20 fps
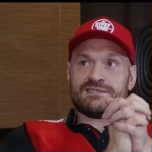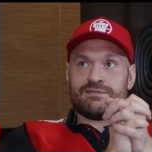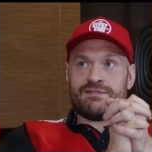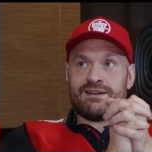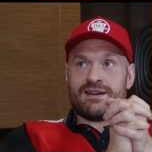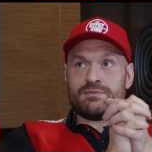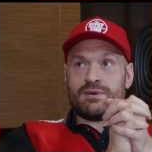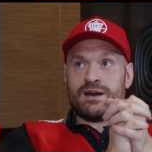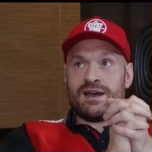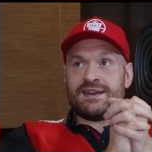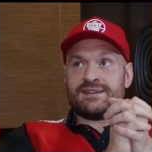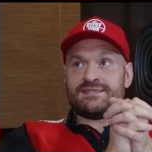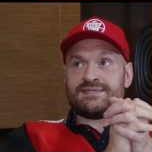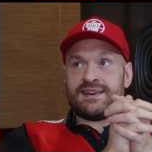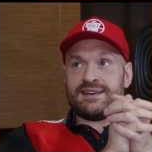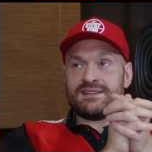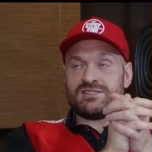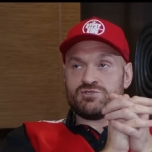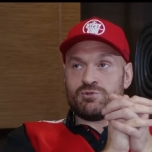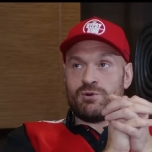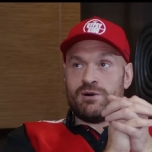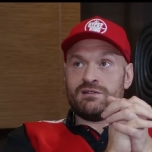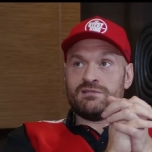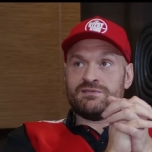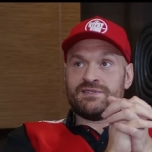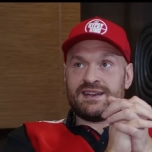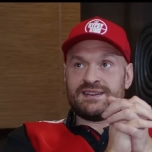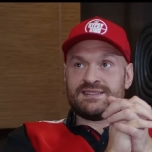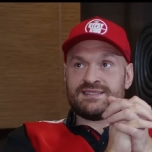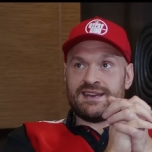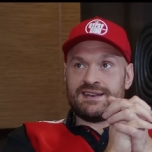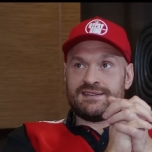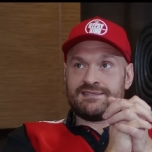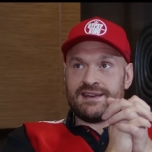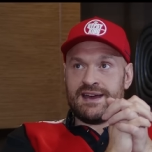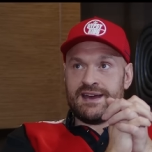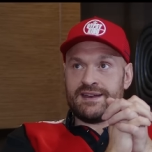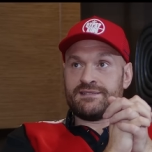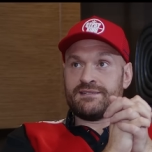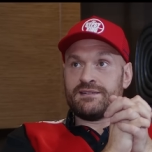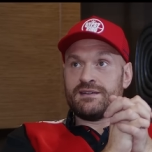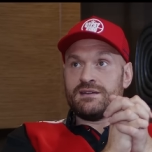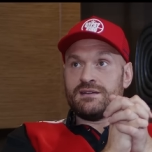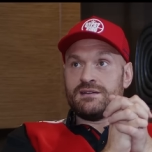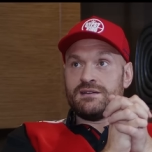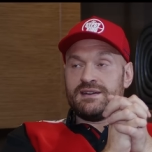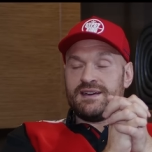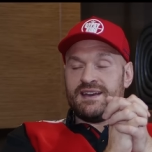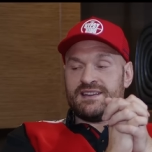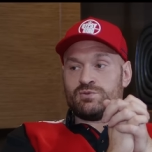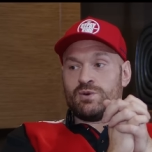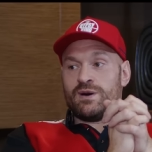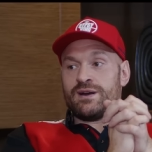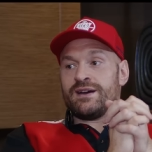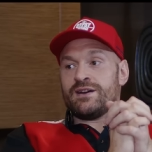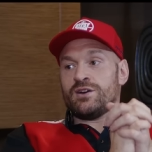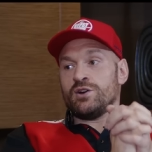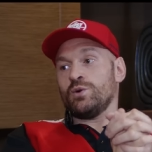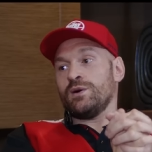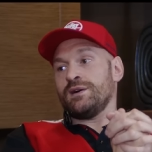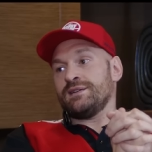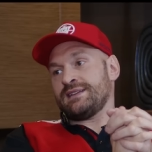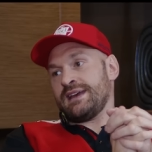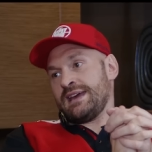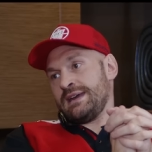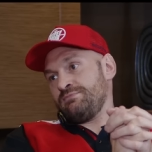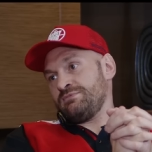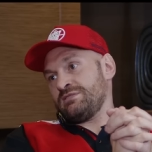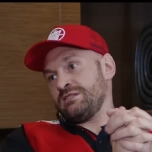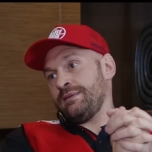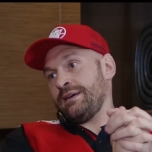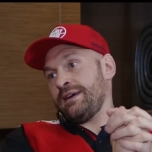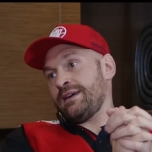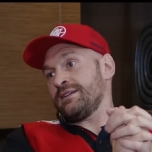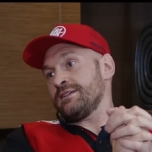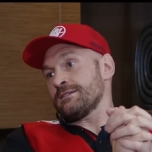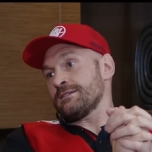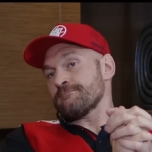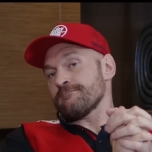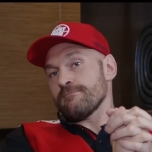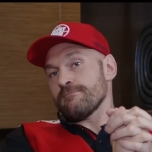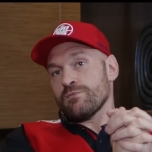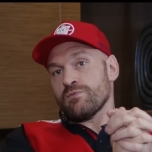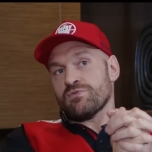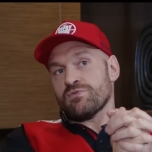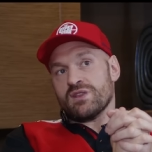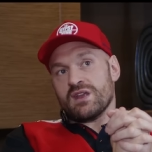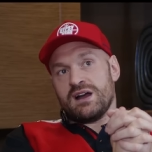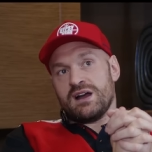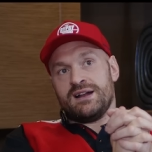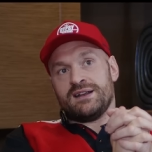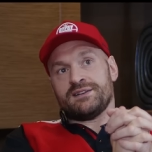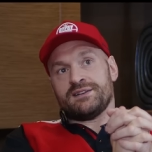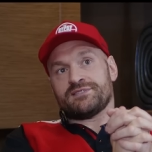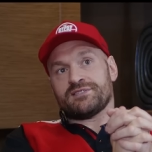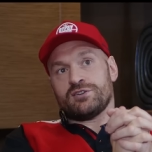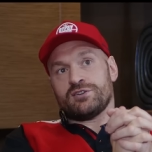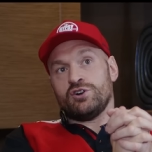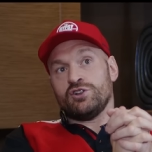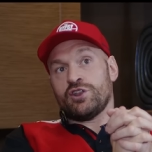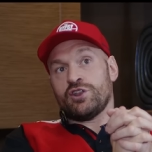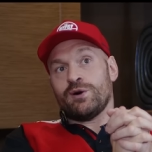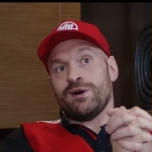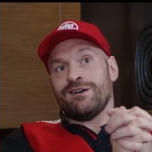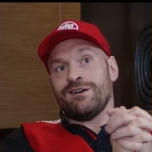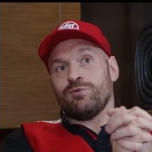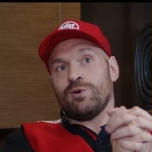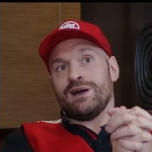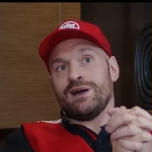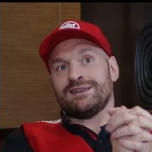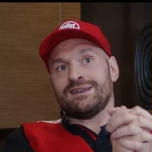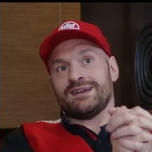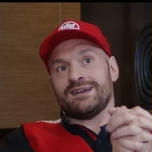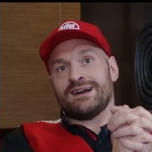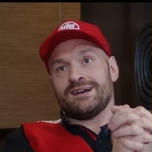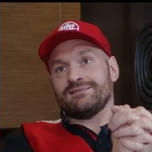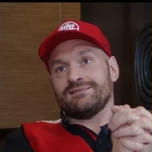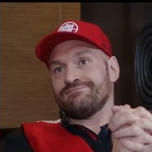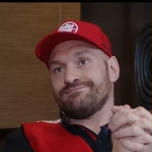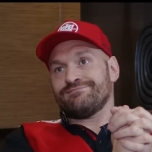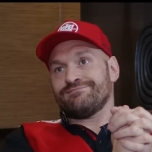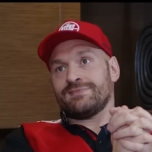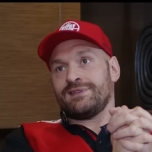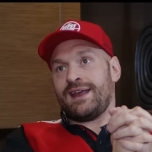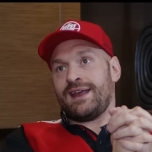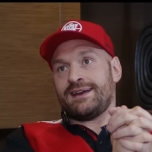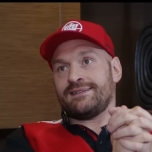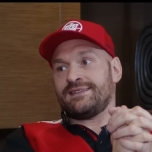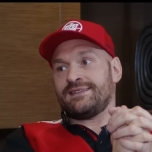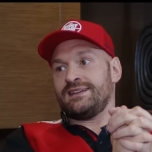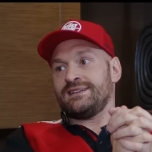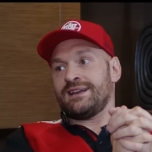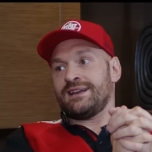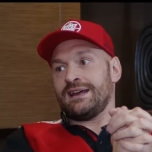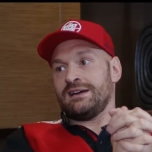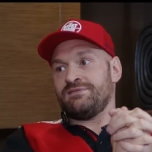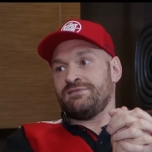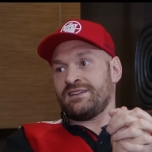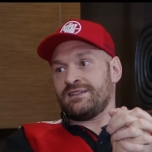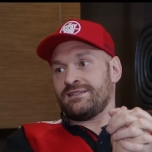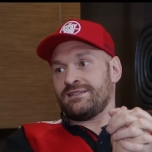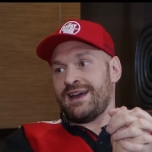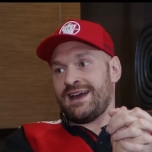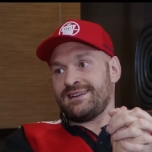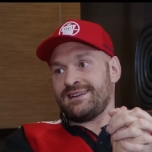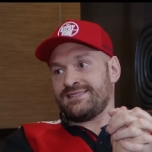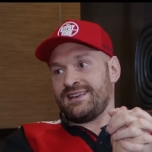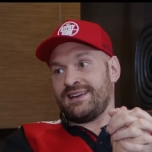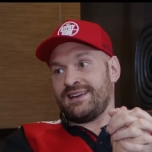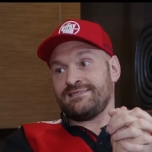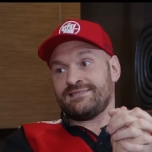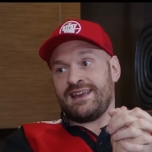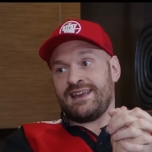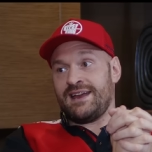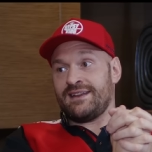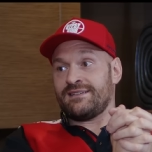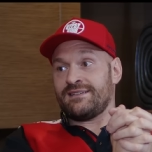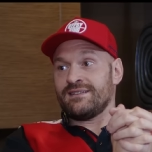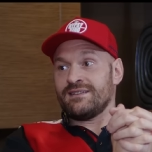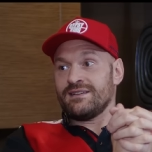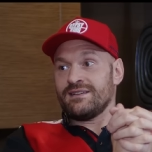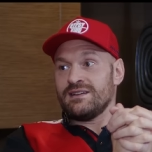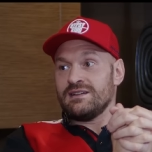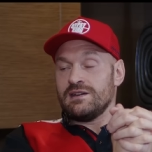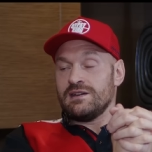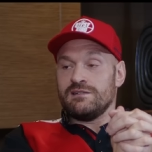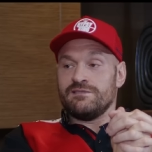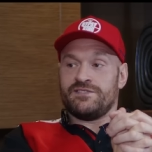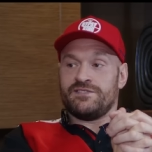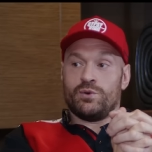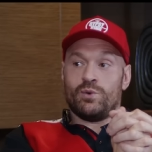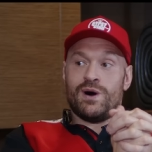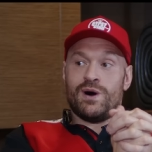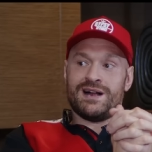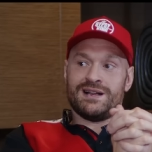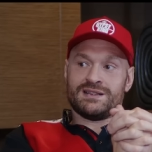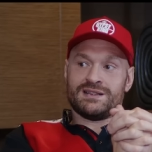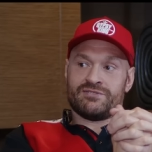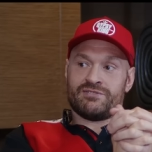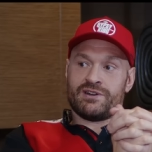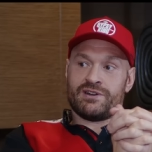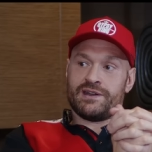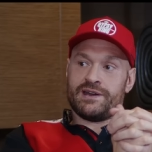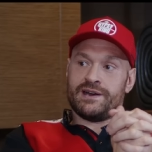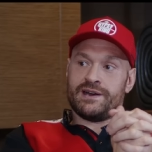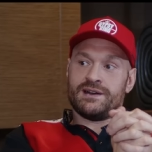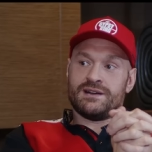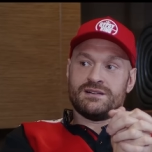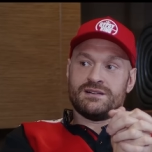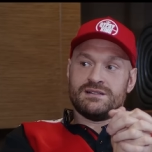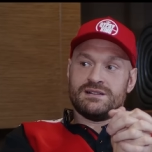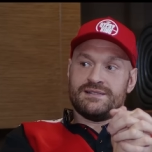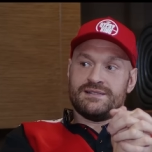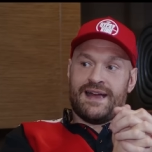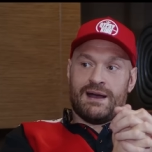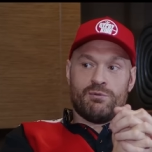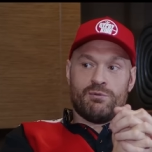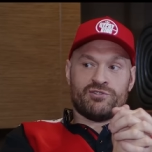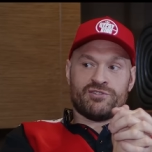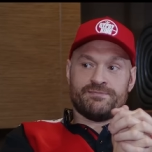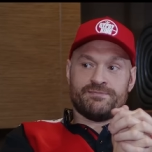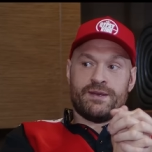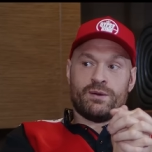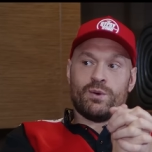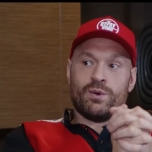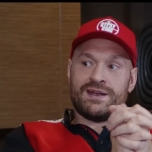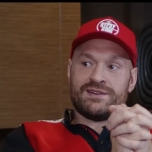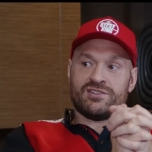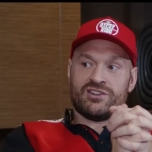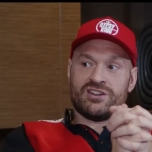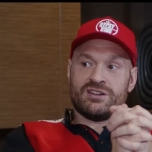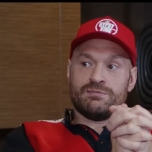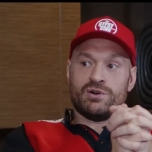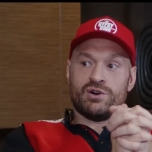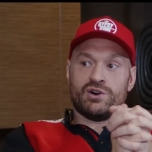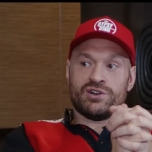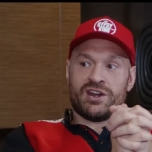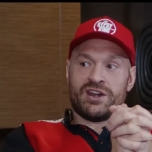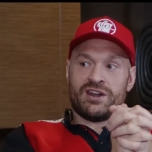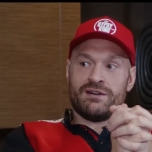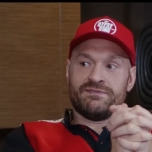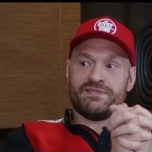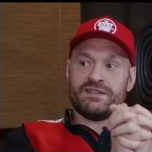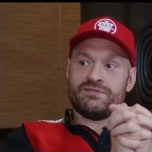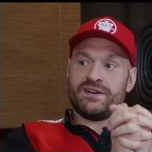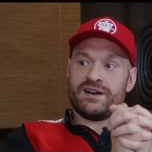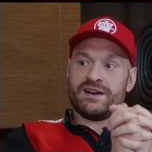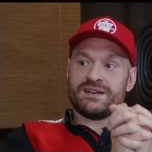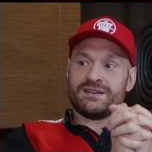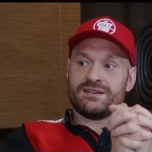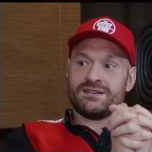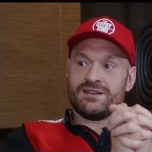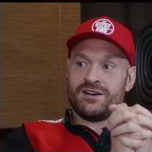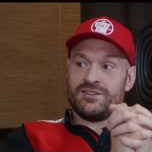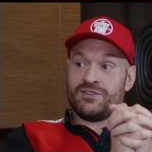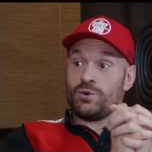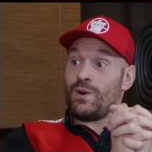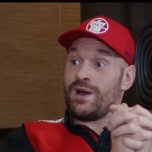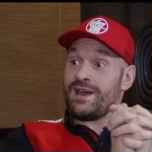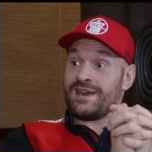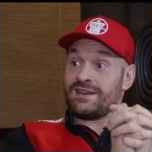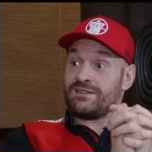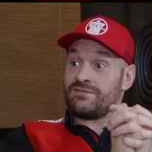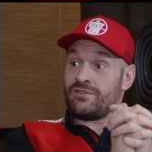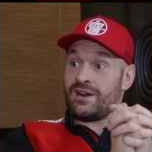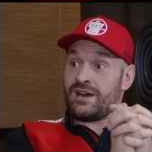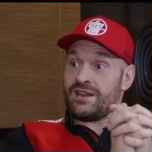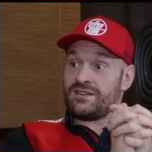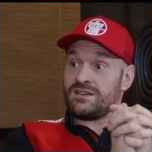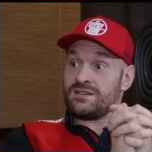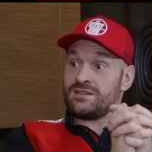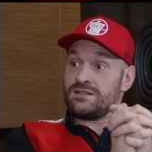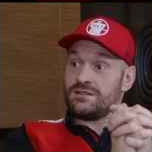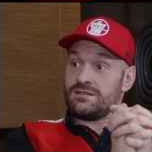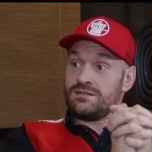around about 18, 12, 18, 10, is where I always aim to be. And although I've weighed in at 1911, 1910 for Wilder and that, that wasn't me weight on the morning of the fight, or the weigh in rather.